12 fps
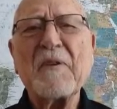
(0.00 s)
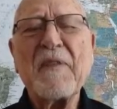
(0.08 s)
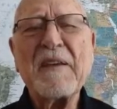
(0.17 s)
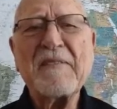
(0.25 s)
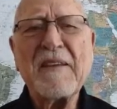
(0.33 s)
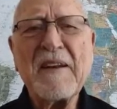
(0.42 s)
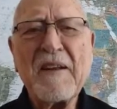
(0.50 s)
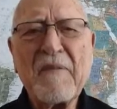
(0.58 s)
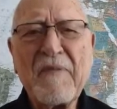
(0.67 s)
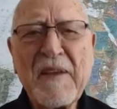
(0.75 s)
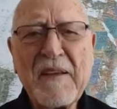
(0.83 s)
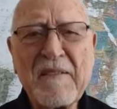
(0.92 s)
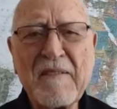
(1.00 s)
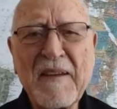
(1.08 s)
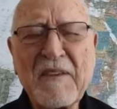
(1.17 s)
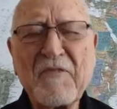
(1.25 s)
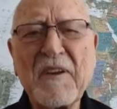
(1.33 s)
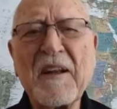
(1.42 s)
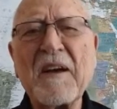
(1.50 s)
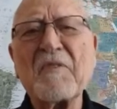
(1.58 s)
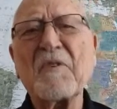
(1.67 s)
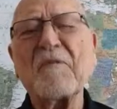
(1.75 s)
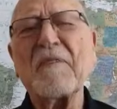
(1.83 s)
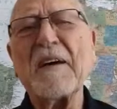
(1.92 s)
They send out these Lashana
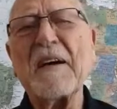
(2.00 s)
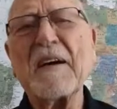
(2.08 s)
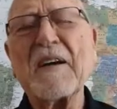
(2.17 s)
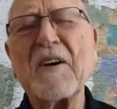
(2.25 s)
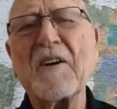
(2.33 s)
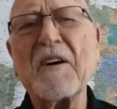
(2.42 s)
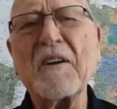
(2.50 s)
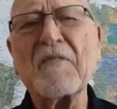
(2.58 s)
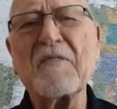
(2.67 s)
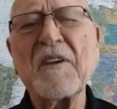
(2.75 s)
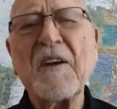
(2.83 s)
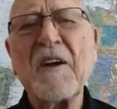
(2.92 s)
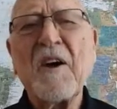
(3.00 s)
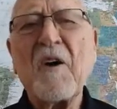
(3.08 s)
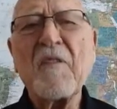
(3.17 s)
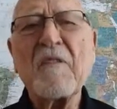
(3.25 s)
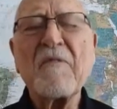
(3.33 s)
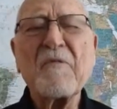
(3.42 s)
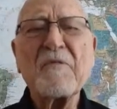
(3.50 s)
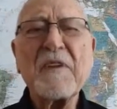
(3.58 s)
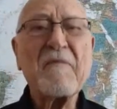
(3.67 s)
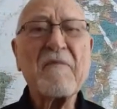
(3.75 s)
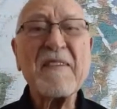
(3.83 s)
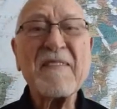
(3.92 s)
Tova cards on the first day
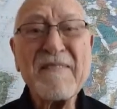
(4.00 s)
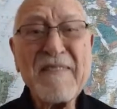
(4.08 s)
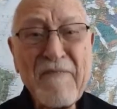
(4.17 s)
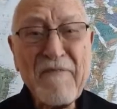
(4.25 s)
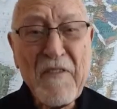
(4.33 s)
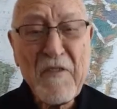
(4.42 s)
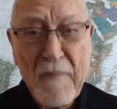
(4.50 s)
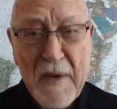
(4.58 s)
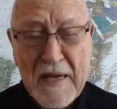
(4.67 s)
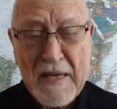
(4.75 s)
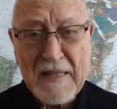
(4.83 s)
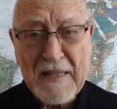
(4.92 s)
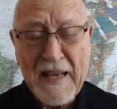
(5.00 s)
of the seventh month.